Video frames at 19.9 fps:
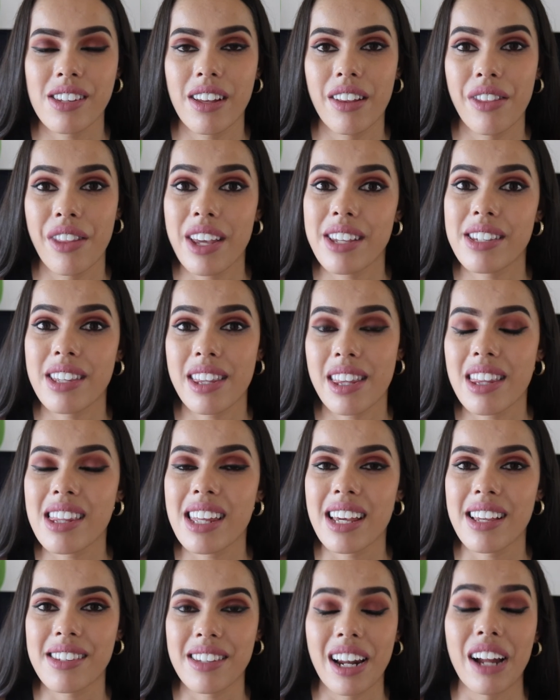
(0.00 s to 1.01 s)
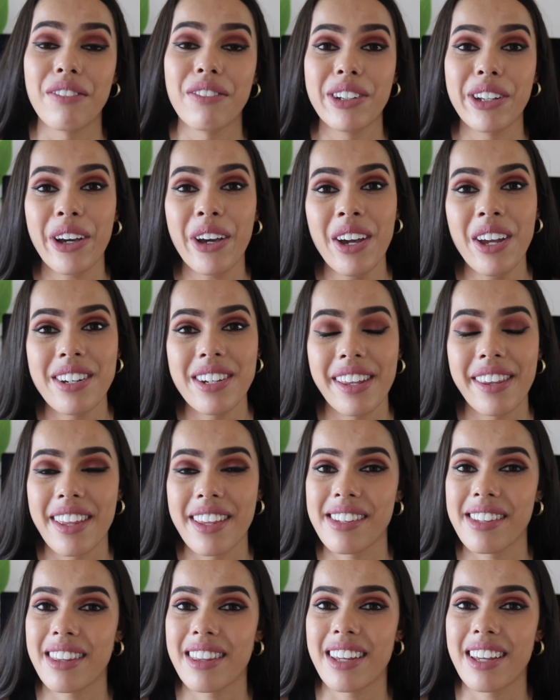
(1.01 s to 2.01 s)
these are the things that I've learned, and
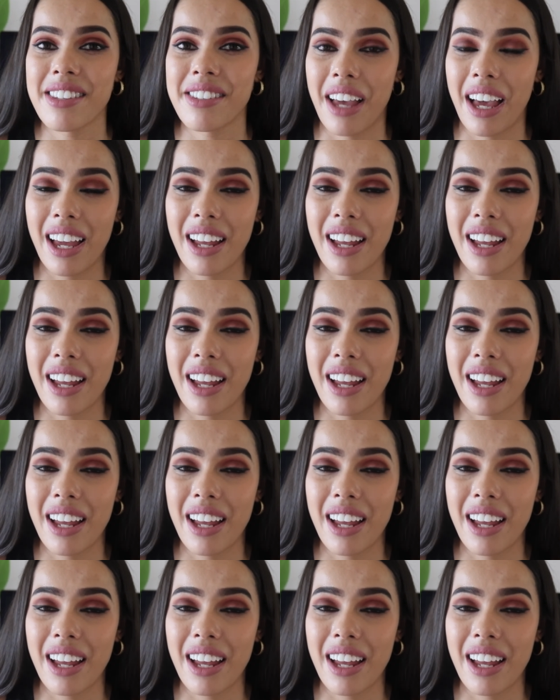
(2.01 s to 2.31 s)
these are things that